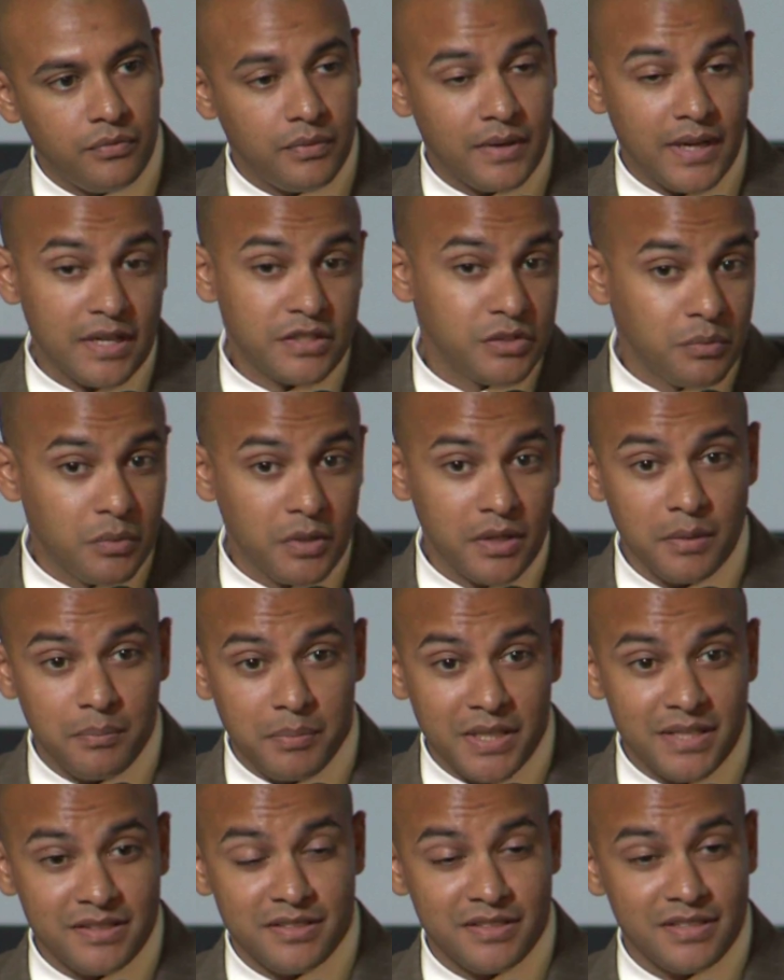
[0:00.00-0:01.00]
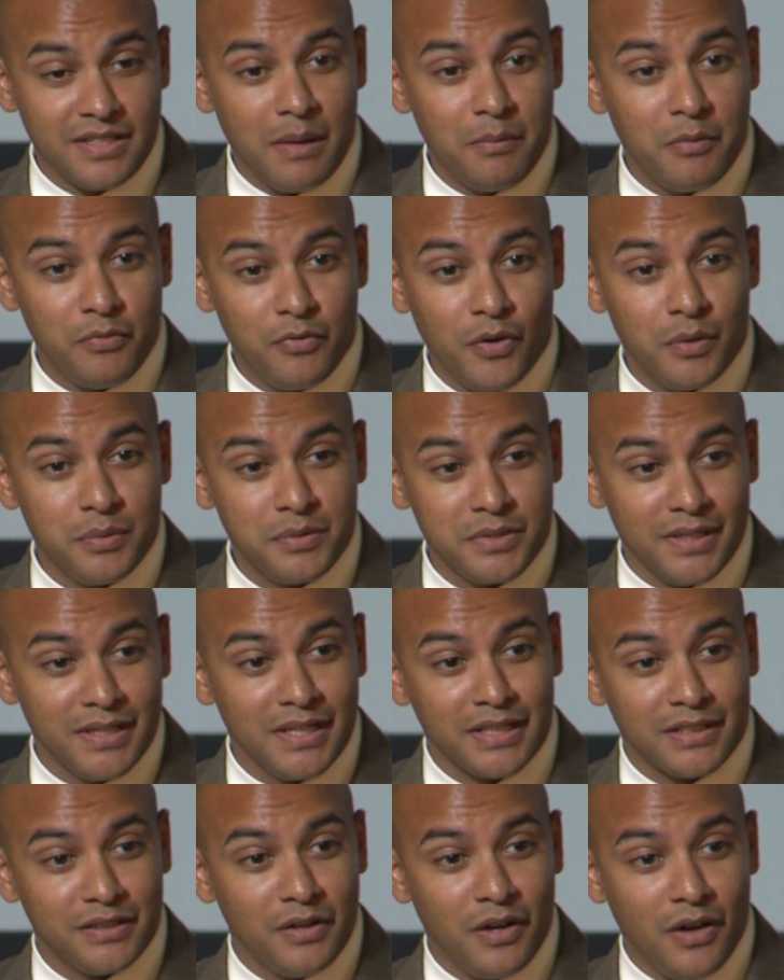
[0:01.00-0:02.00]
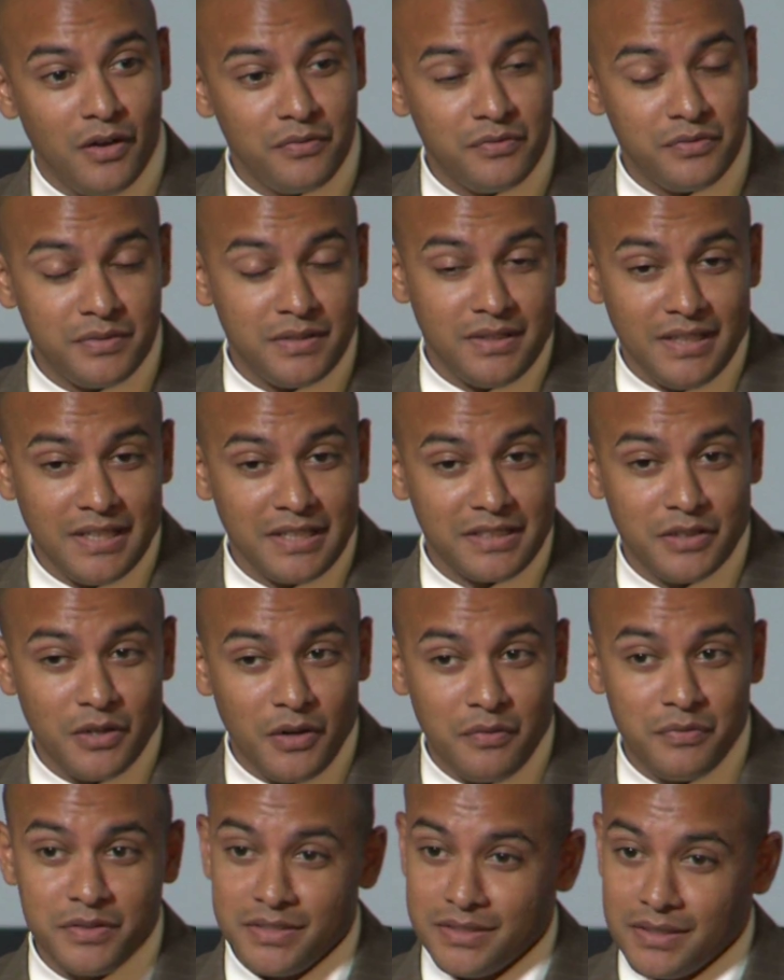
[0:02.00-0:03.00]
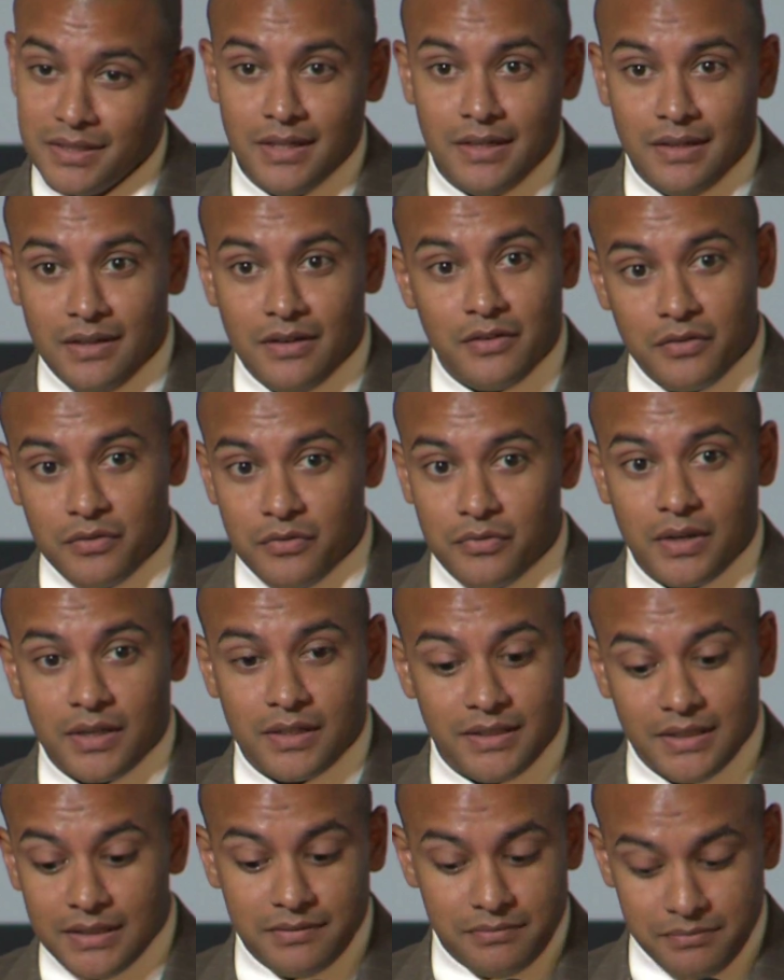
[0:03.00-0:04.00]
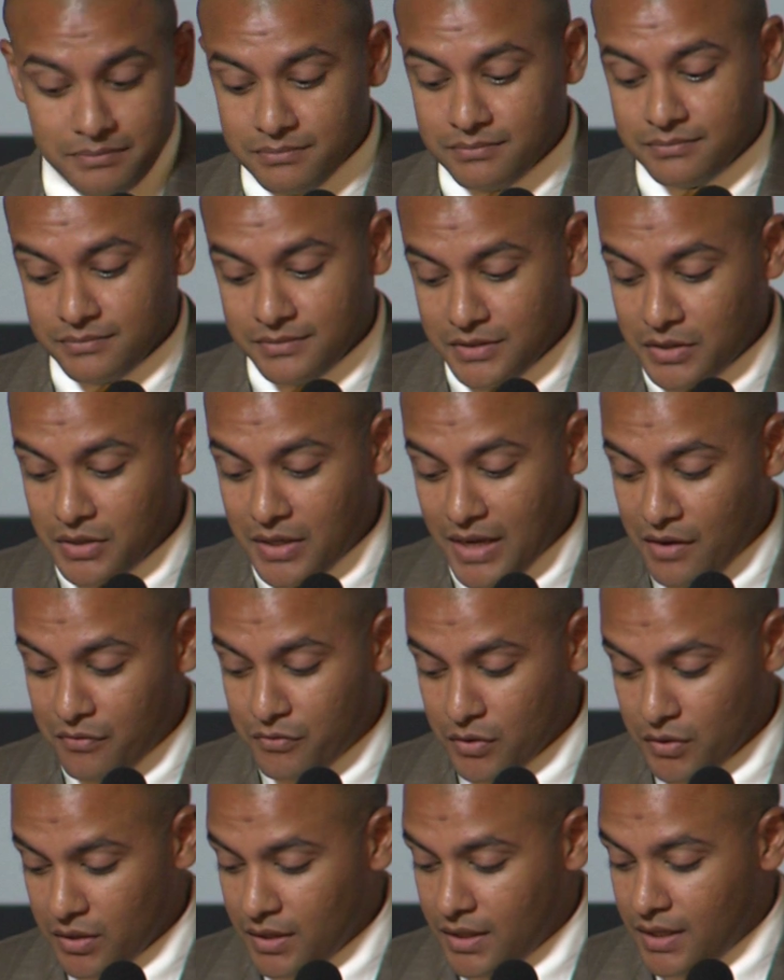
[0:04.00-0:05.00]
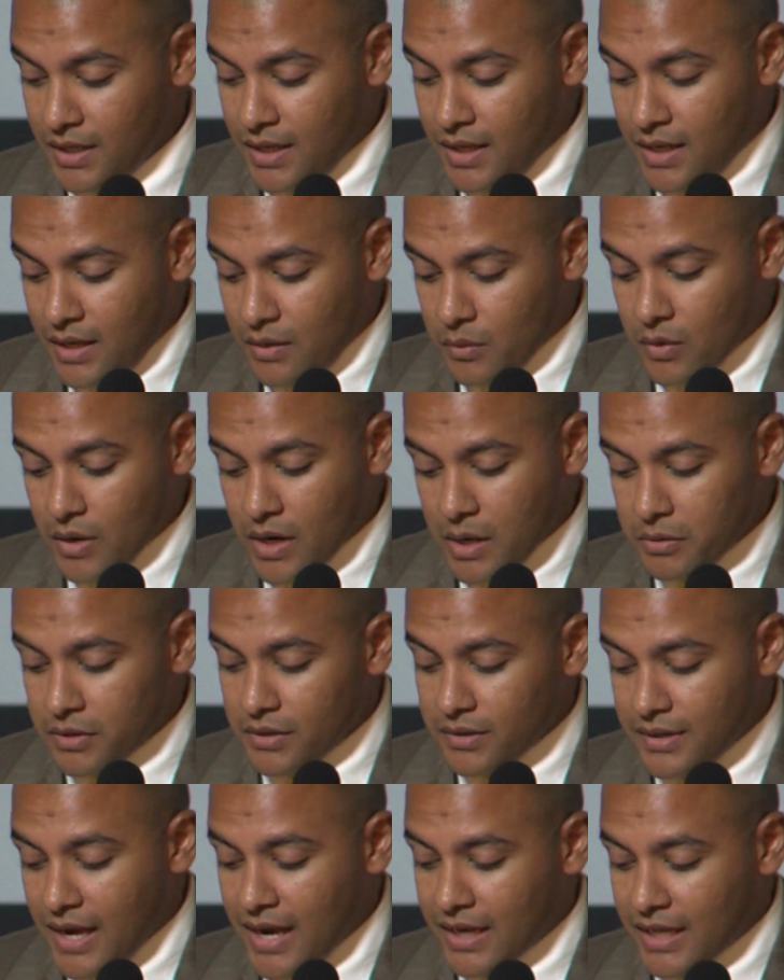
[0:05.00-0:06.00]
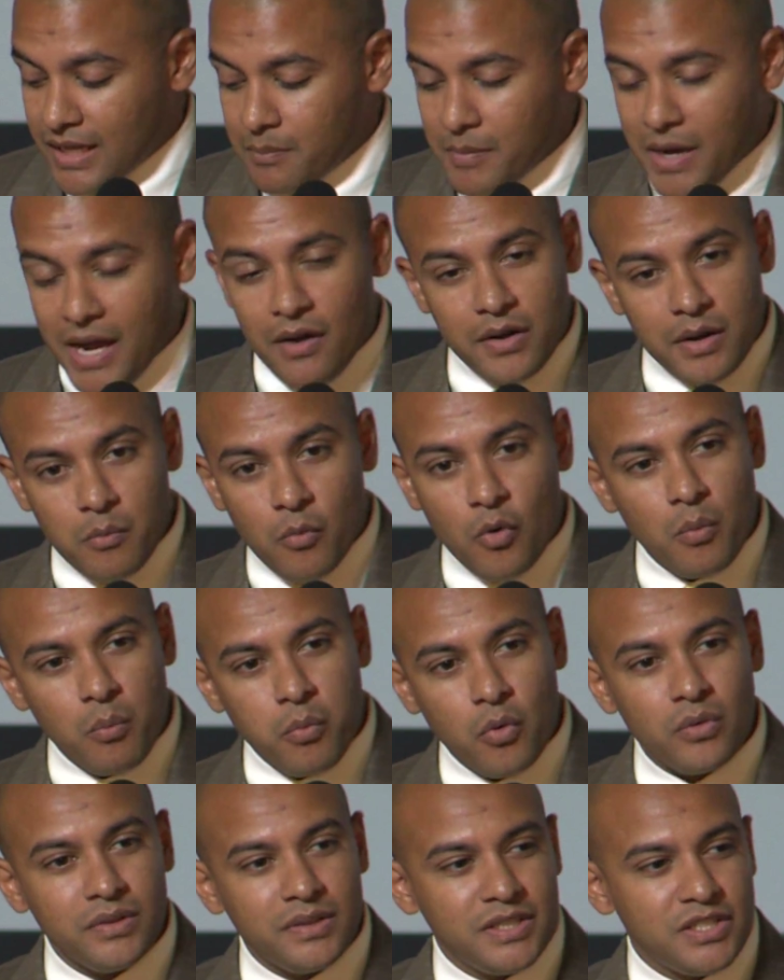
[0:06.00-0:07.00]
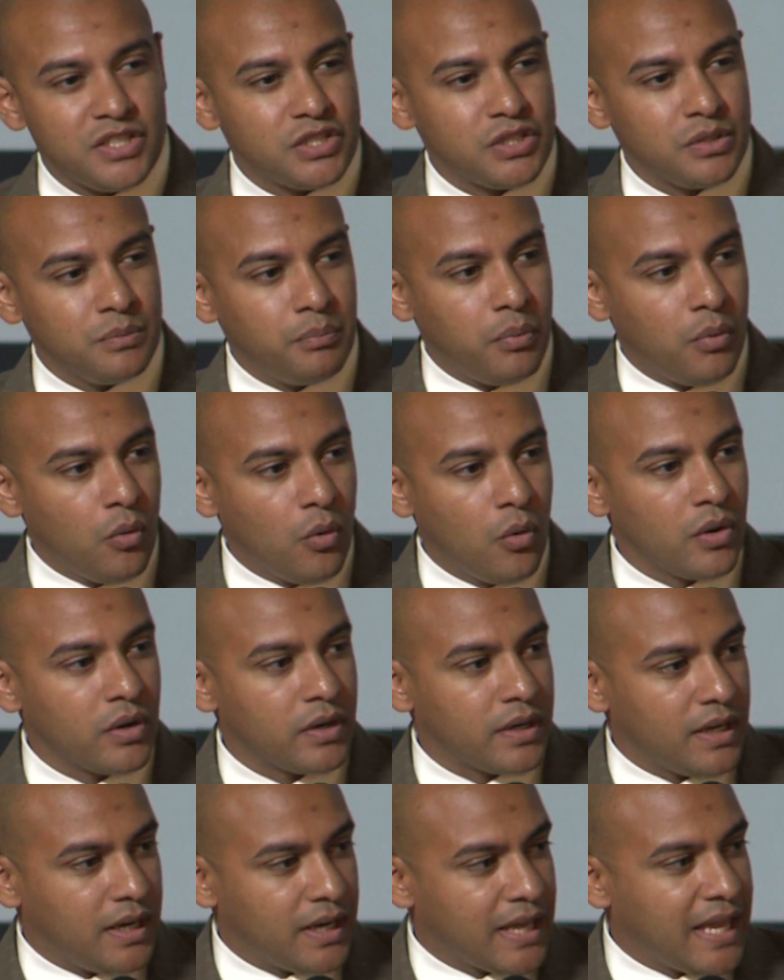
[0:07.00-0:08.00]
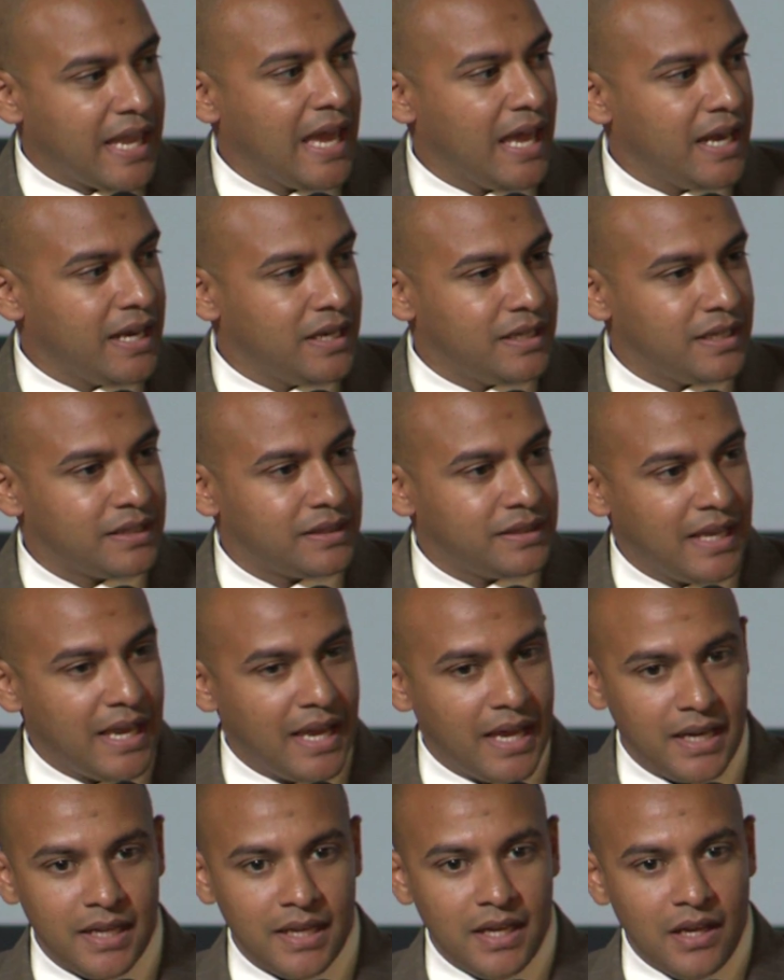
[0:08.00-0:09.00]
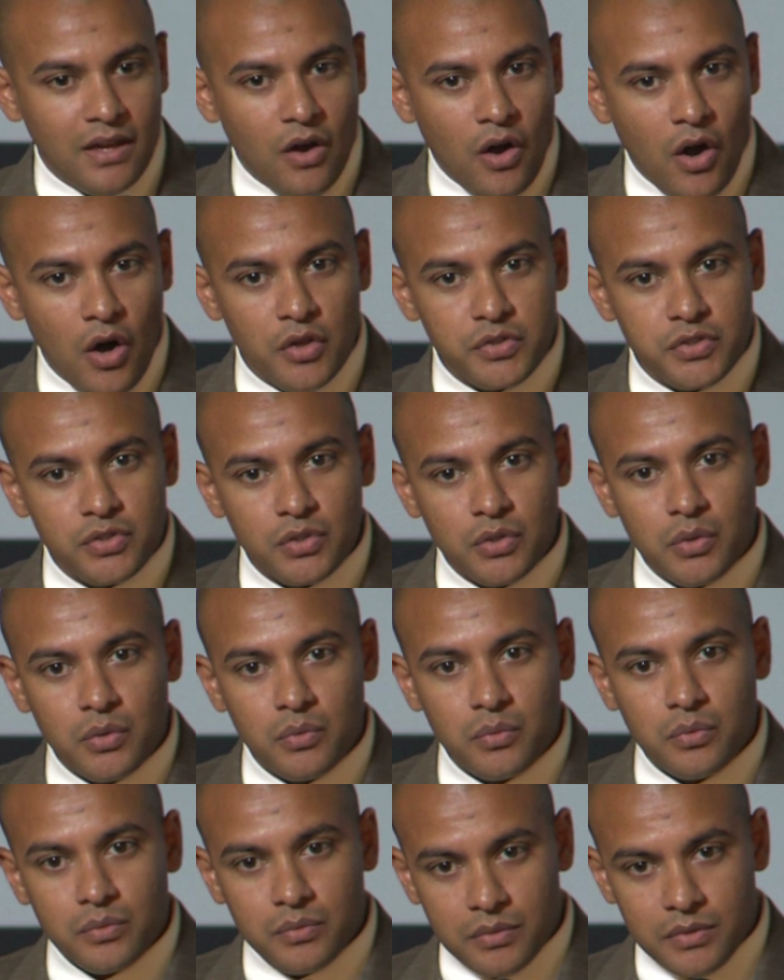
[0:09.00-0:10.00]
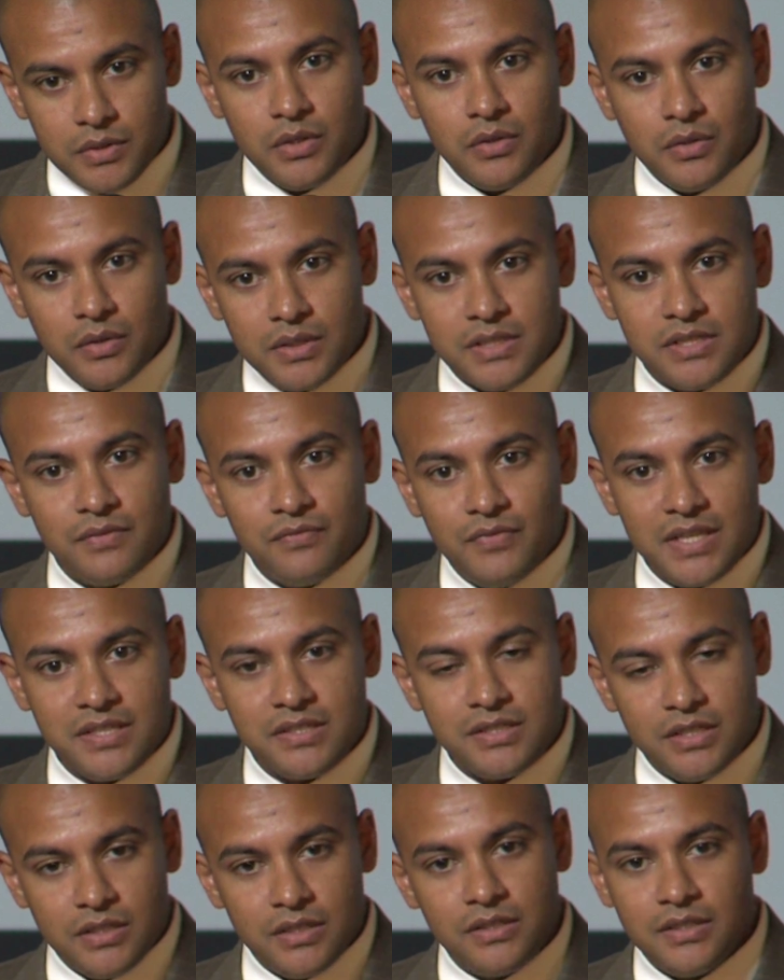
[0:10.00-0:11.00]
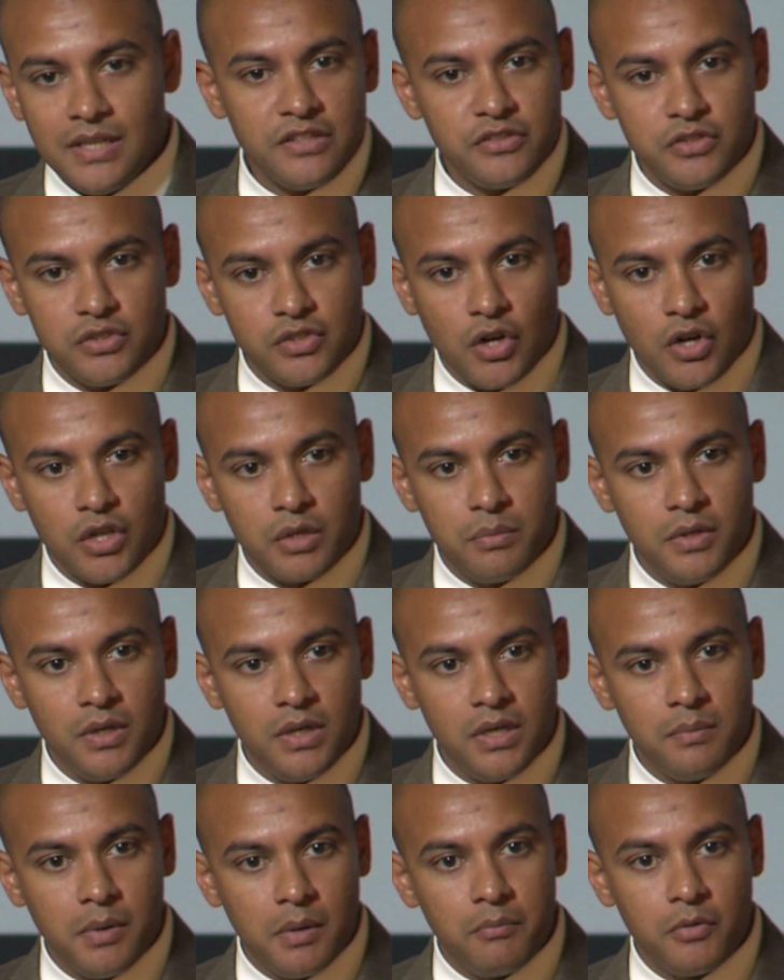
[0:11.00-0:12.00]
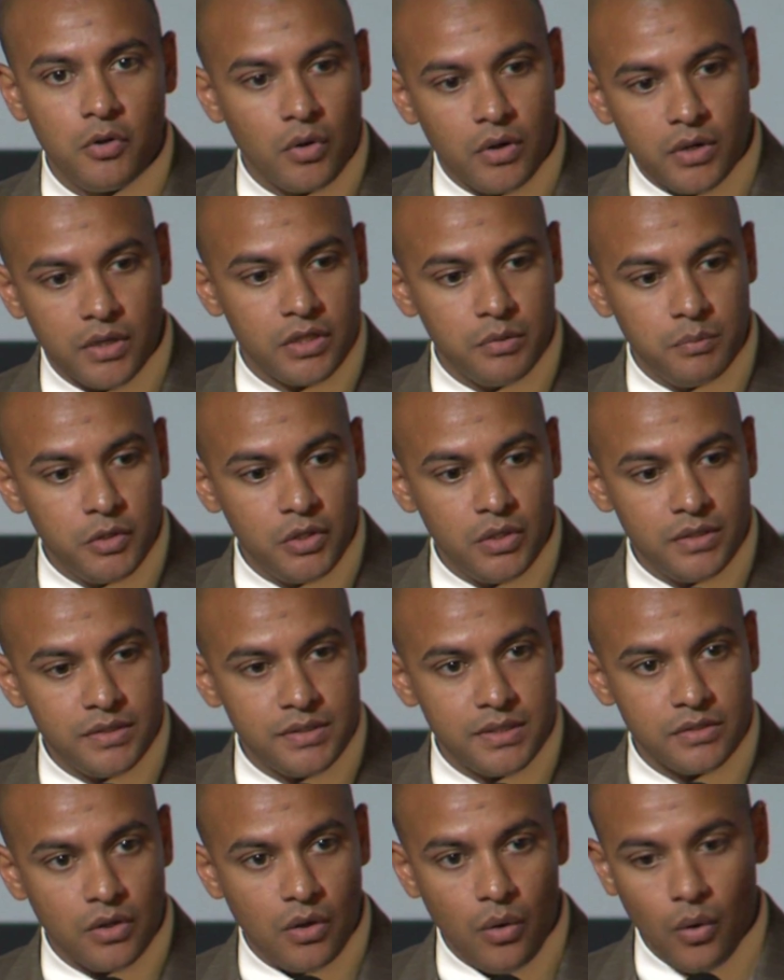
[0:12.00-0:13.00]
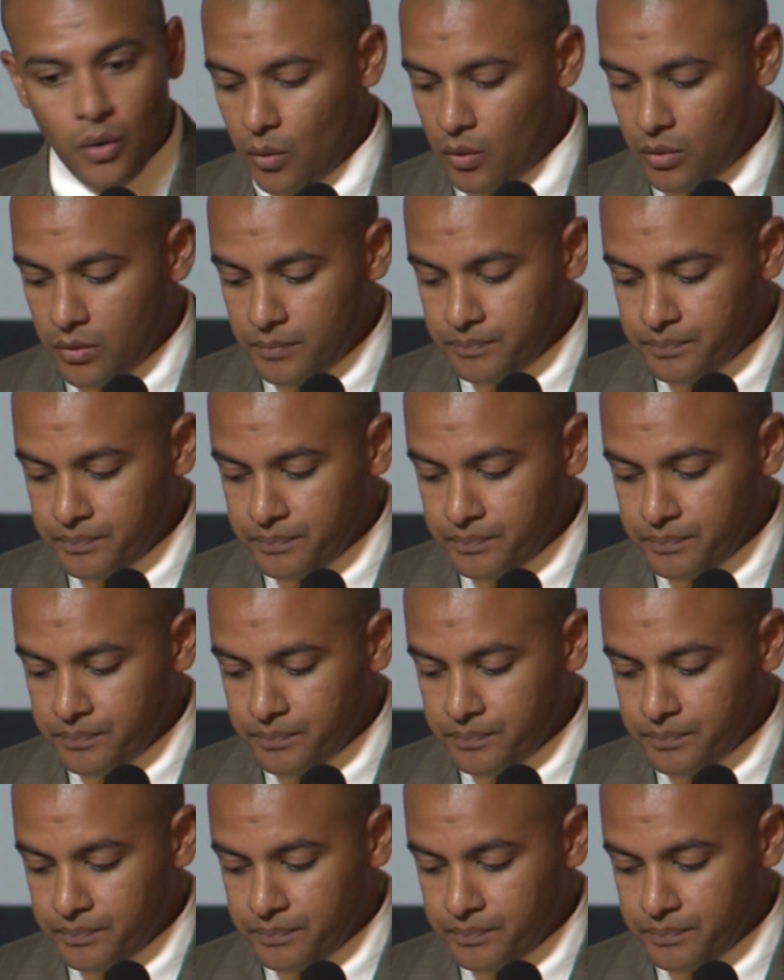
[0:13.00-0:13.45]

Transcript: actually one of the biggest Islamophobes in elected office, frankly, ever. We were able to knock him out and, more importantly, support a candidate that also, is invested in not just our community, but minority communities as a whole.